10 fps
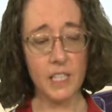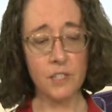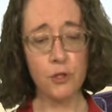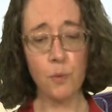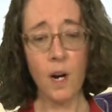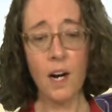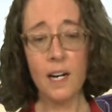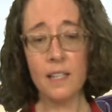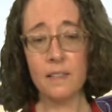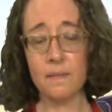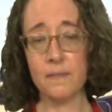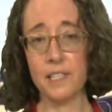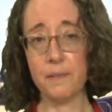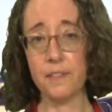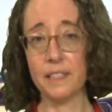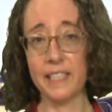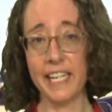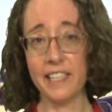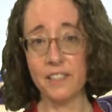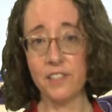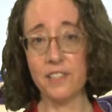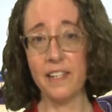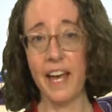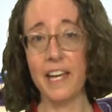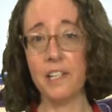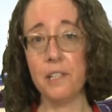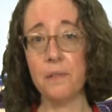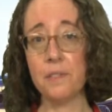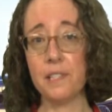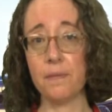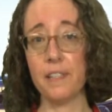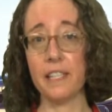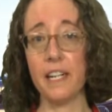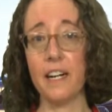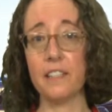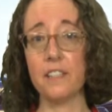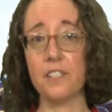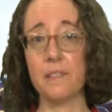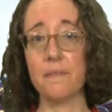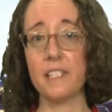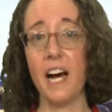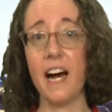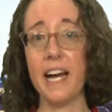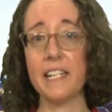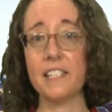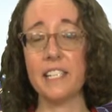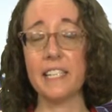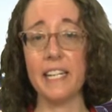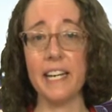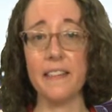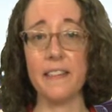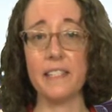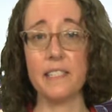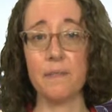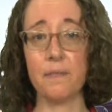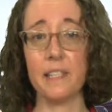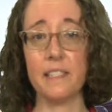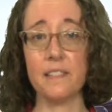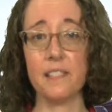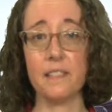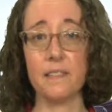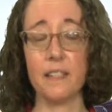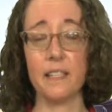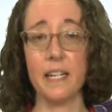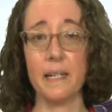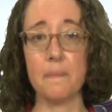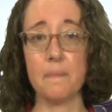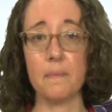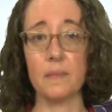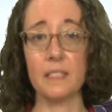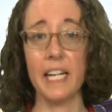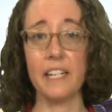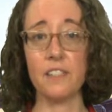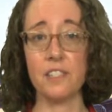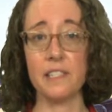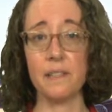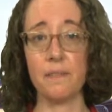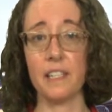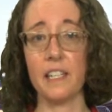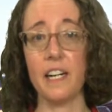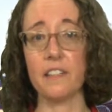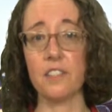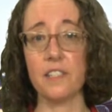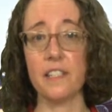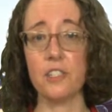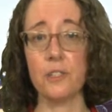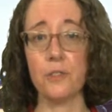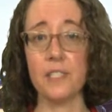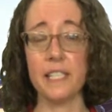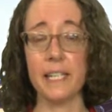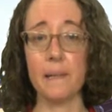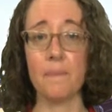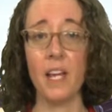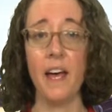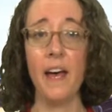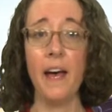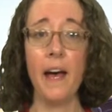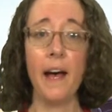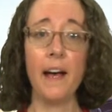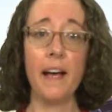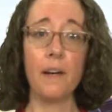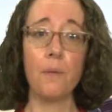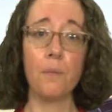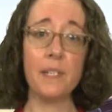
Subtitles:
draw different layers and use different colors of dye to get the different layers and different colors that you see. We